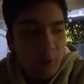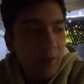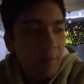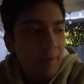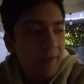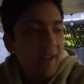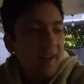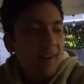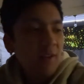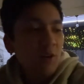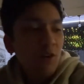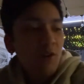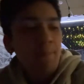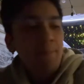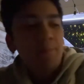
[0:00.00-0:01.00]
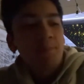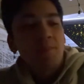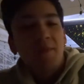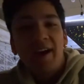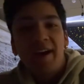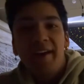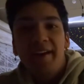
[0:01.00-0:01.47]
Where the banana go?
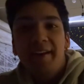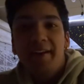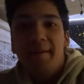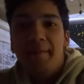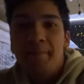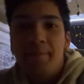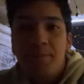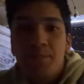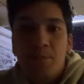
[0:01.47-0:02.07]
I ate it.